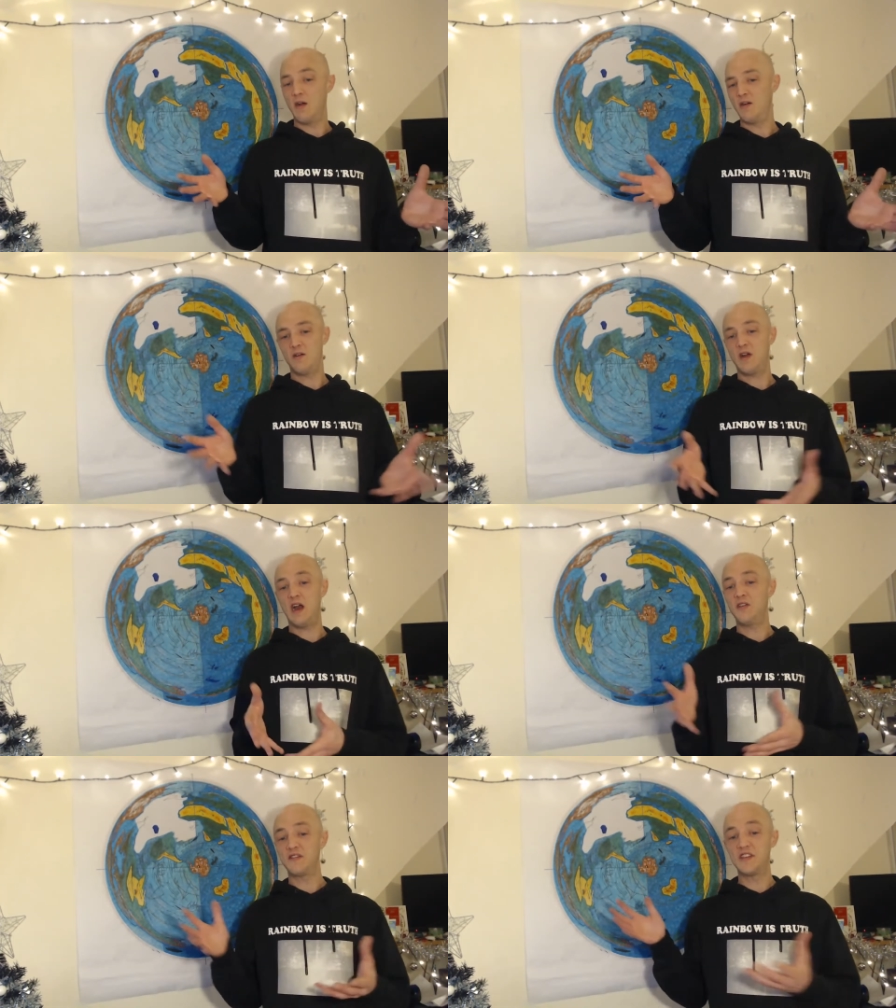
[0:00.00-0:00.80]

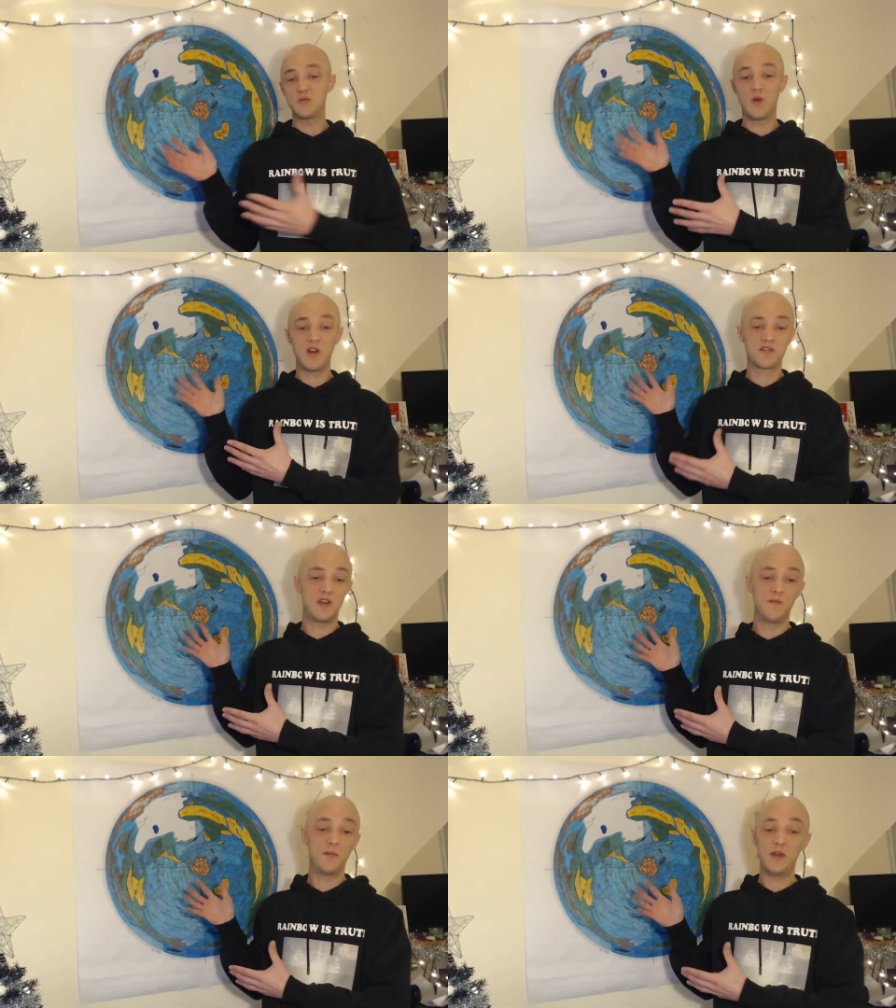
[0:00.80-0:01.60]
how did this world
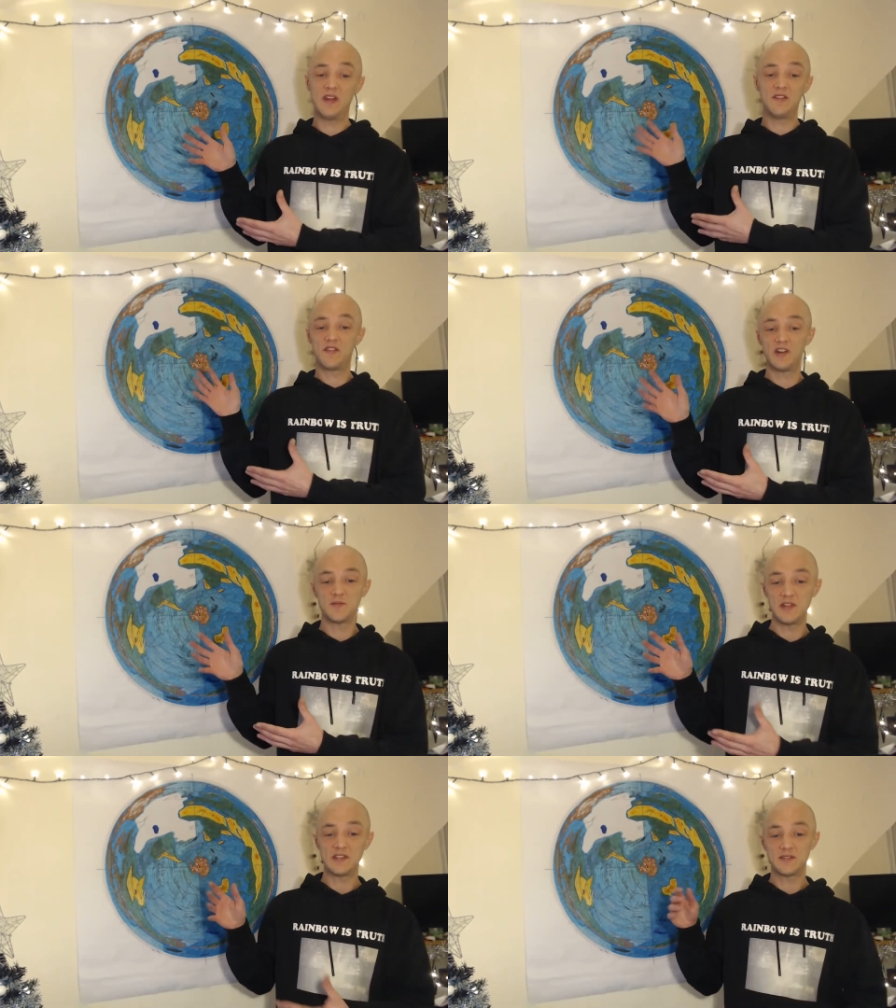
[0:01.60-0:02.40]
come to be in the
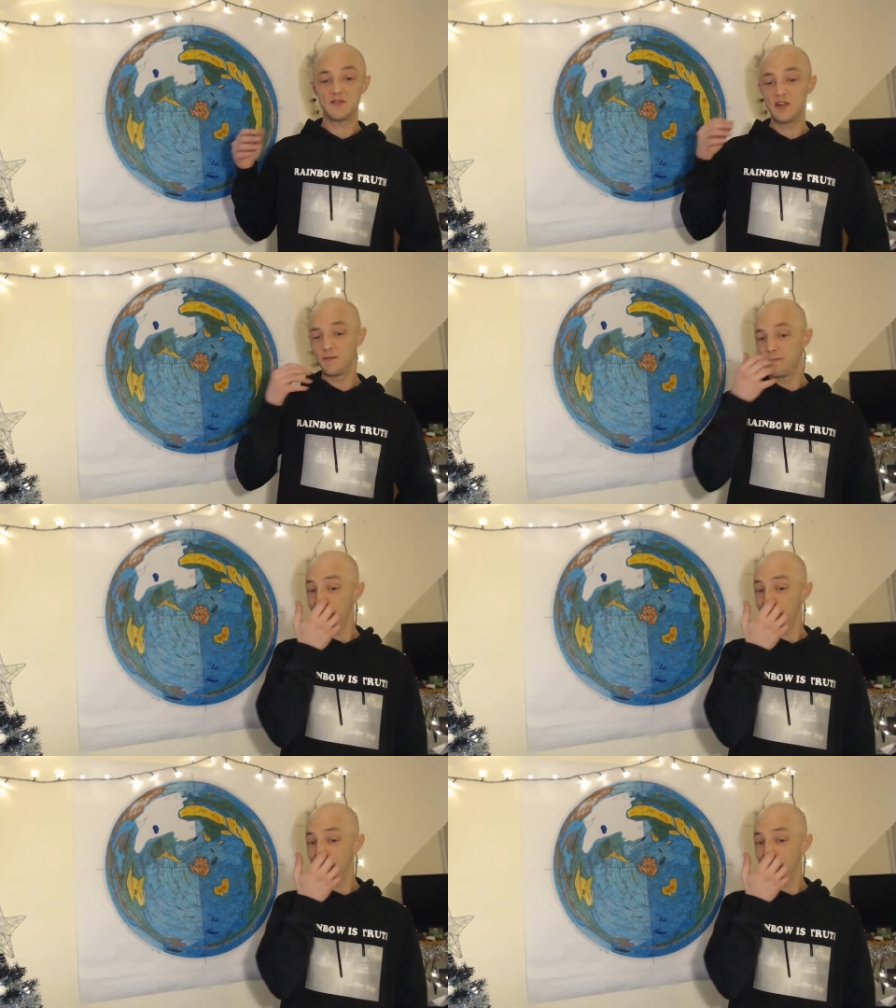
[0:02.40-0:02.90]
first place, right?